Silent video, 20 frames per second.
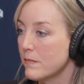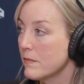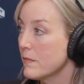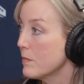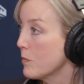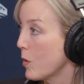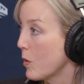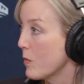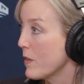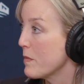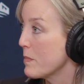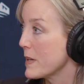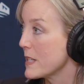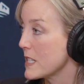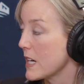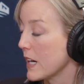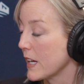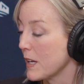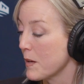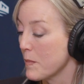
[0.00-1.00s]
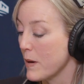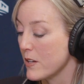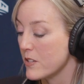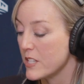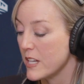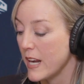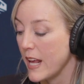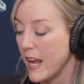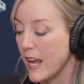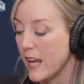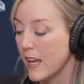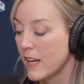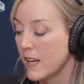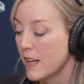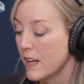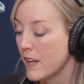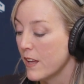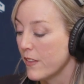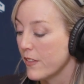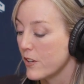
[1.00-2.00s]
what we've been talking about today,
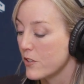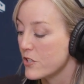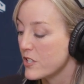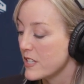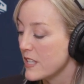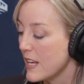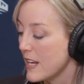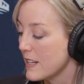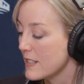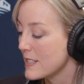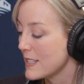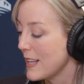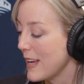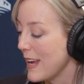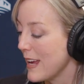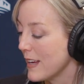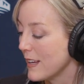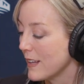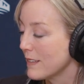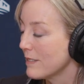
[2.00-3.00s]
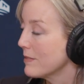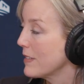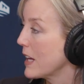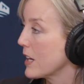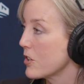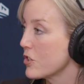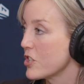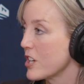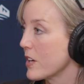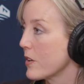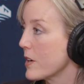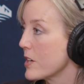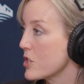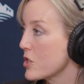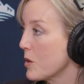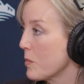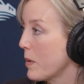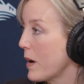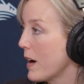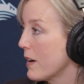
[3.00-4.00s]
there's things like
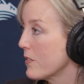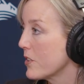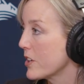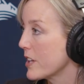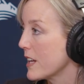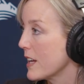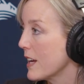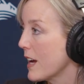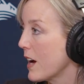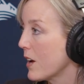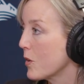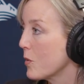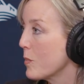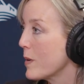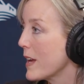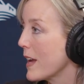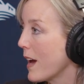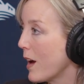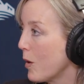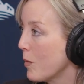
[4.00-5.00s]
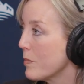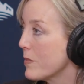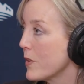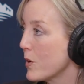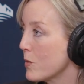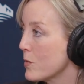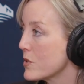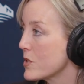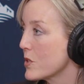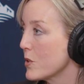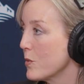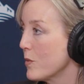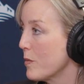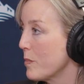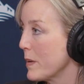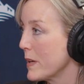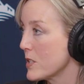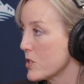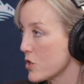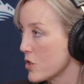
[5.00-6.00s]
intergenerational poverty. How do we help those who have
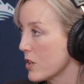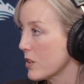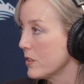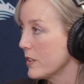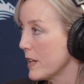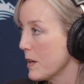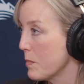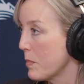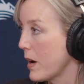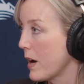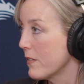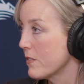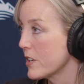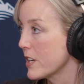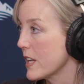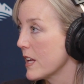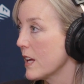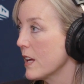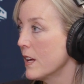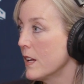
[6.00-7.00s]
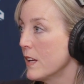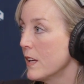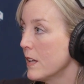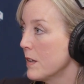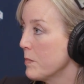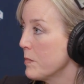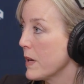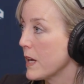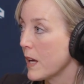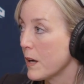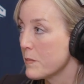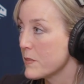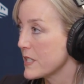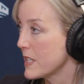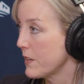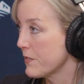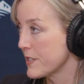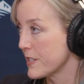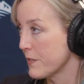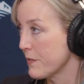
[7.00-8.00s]
been struggling in poverty become
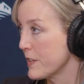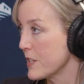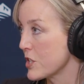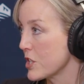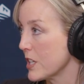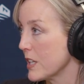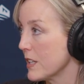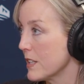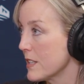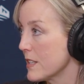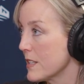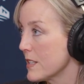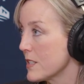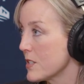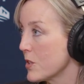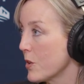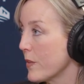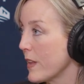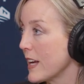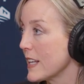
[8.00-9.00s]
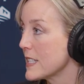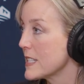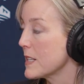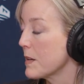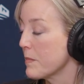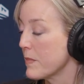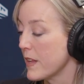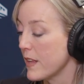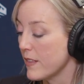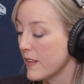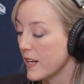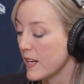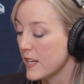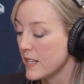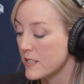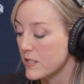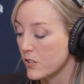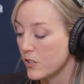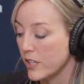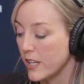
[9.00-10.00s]
self-sufficient? So that's something that
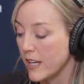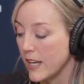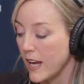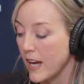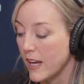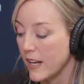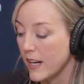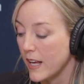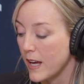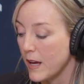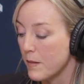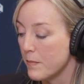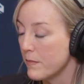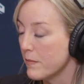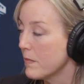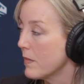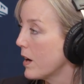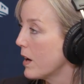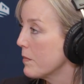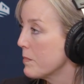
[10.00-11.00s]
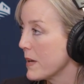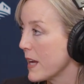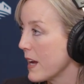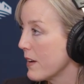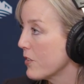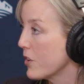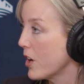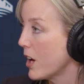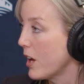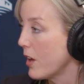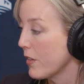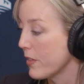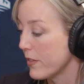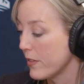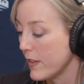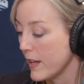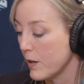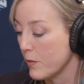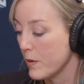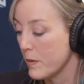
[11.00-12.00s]
he's looking at. Behavioral health,
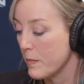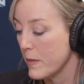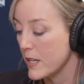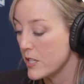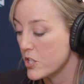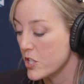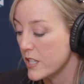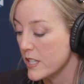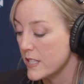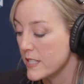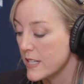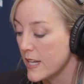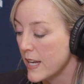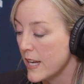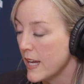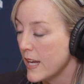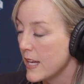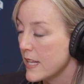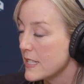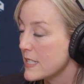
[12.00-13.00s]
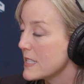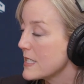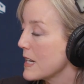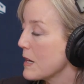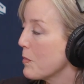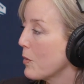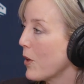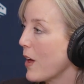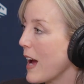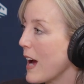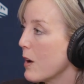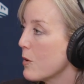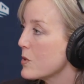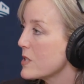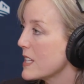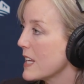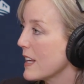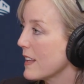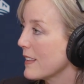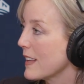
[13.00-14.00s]
like we mentioned, stable
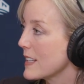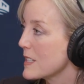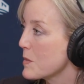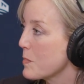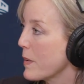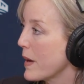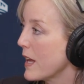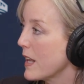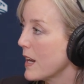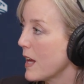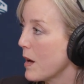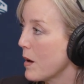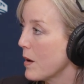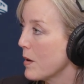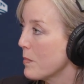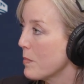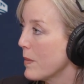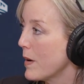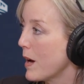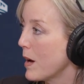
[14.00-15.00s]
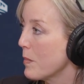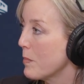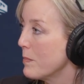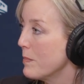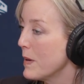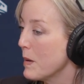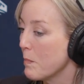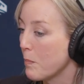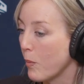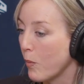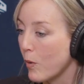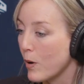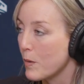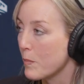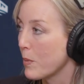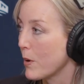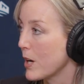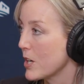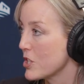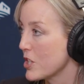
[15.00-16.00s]
housing. That's been a
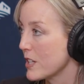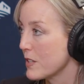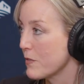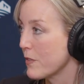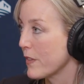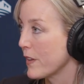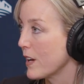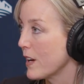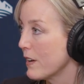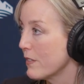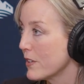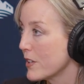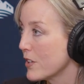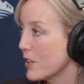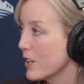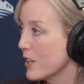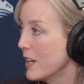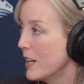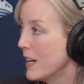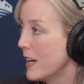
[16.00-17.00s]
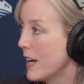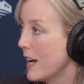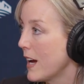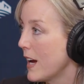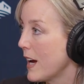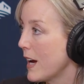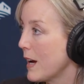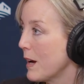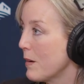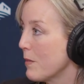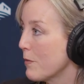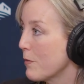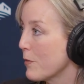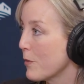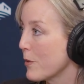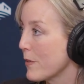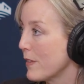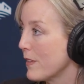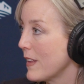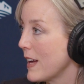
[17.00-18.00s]
important project for the governor
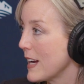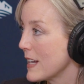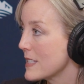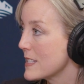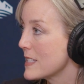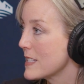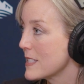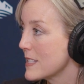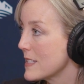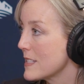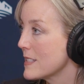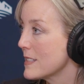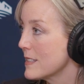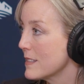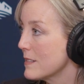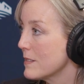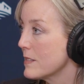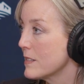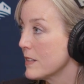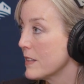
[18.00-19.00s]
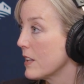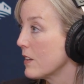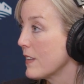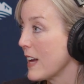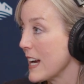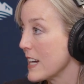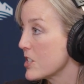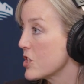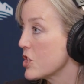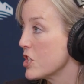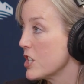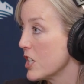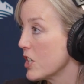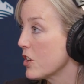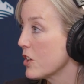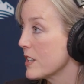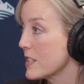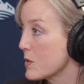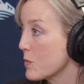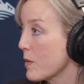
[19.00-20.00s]
for the last
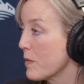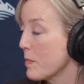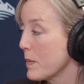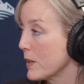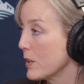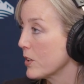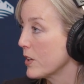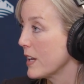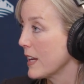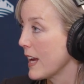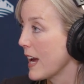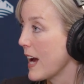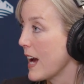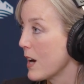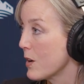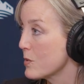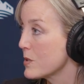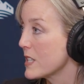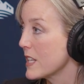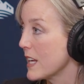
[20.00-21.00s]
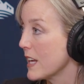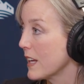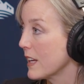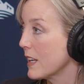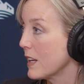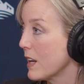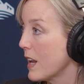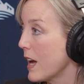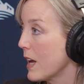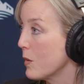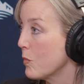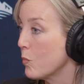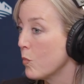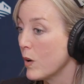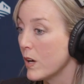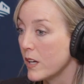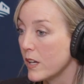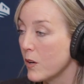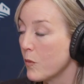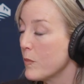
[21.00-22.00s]
year as we've been looking at housing and
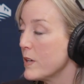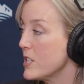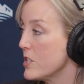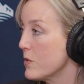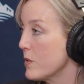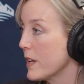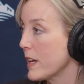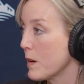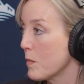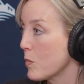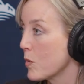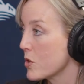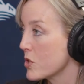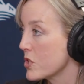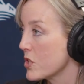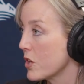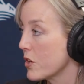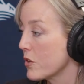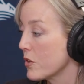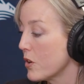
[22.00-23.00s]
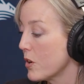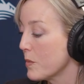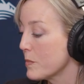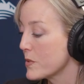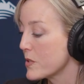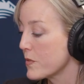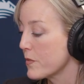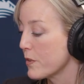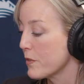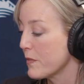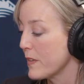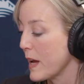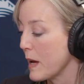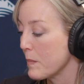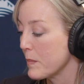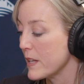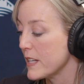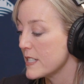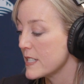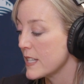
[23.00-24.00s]
what can we do to get more starter homes for
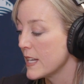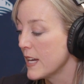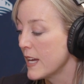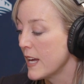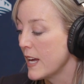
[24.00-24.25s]
families.